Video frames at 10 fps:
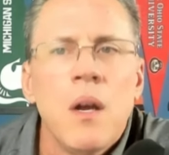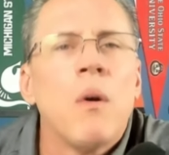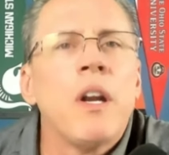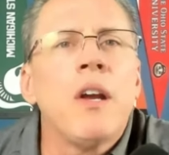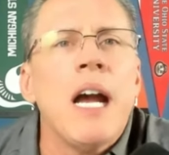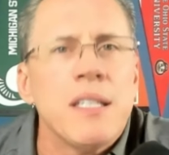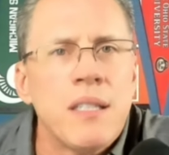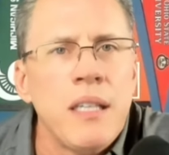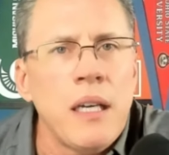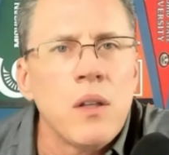What do you guys
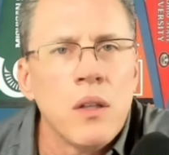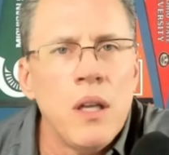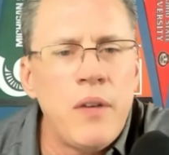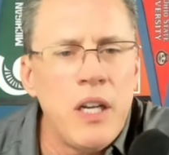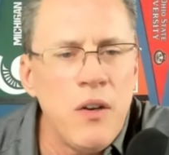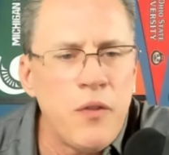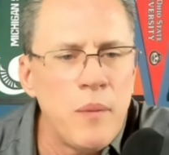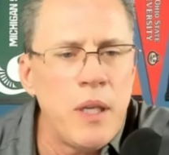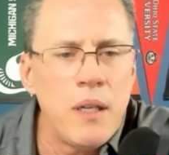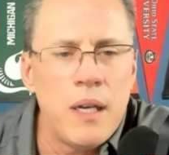think? Love to hear
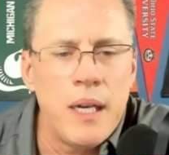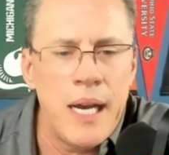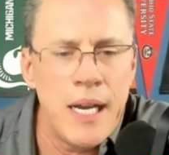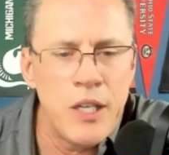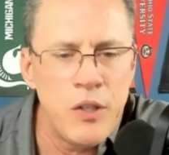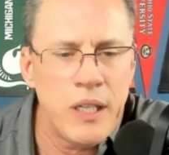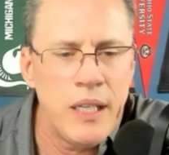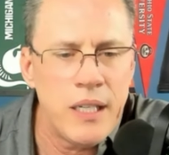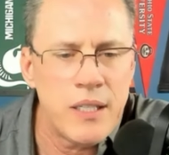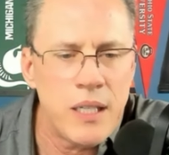from you. You can
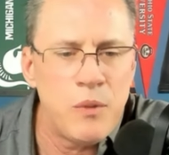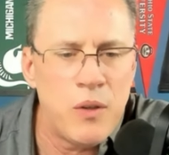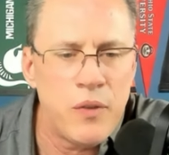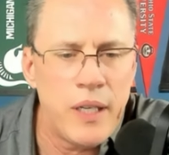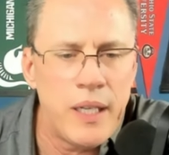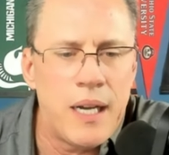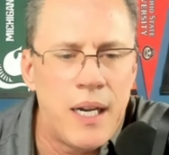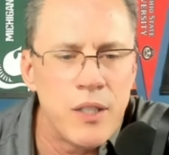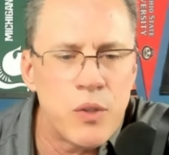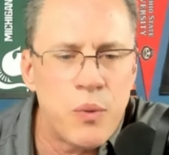hit us up. Don't forget
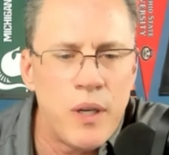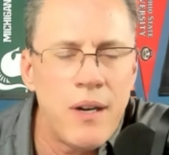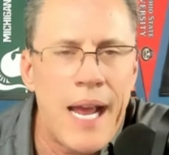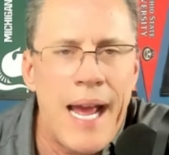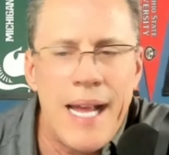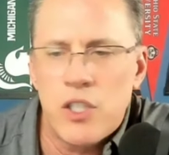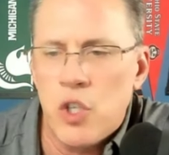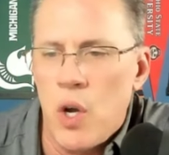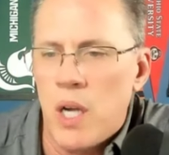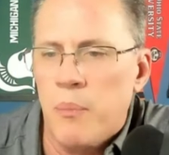on Twitter at
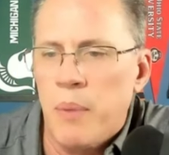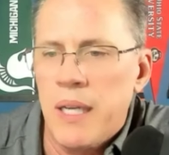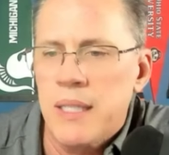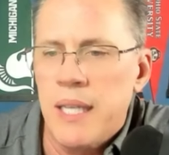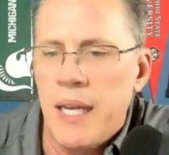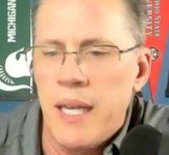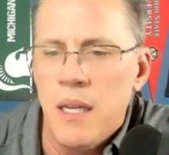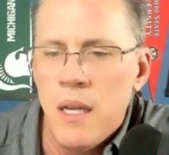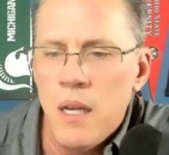TalkBig10.